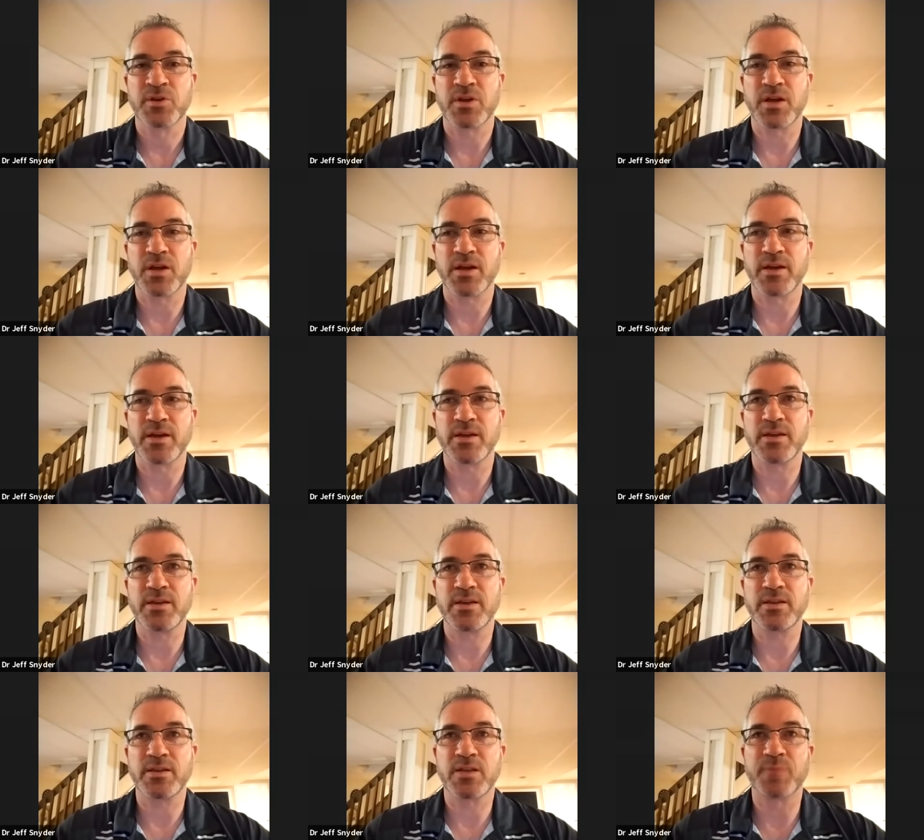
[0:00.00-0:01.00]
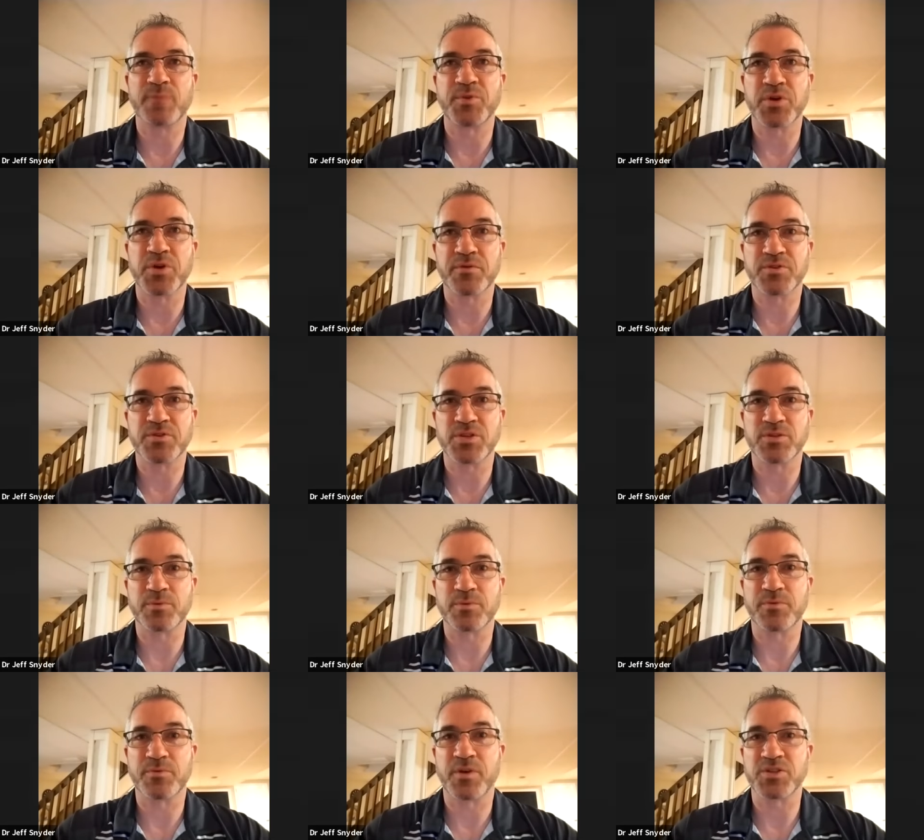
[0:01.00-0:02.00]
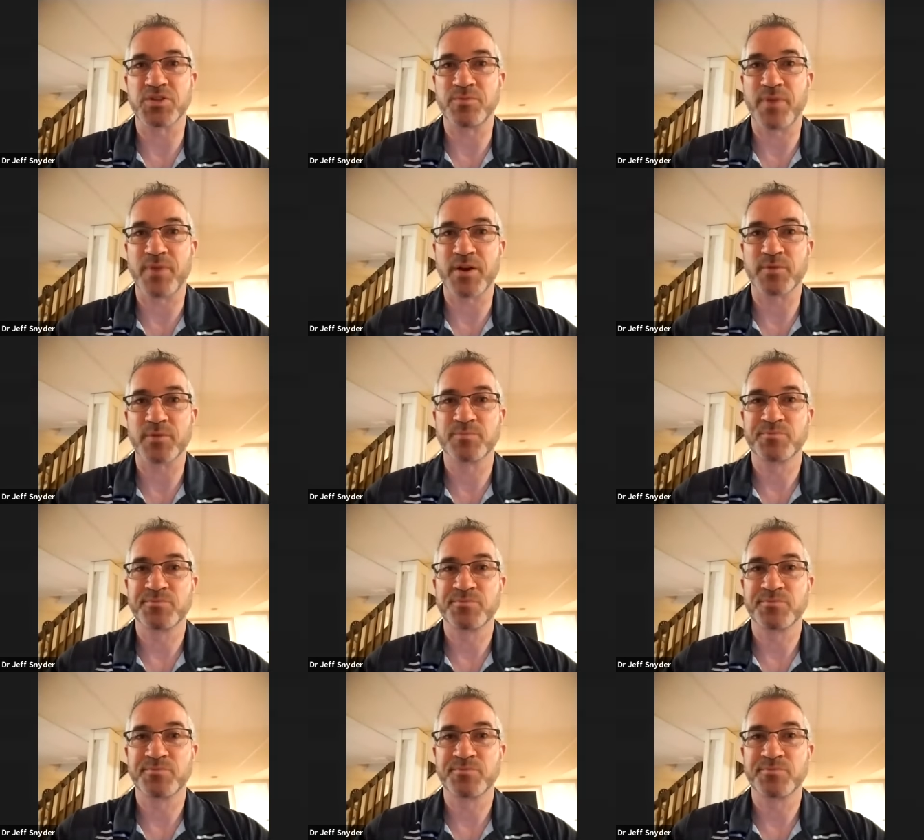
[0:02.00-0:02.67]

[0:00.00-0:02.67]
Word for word: uh, to help the nervous system to function better.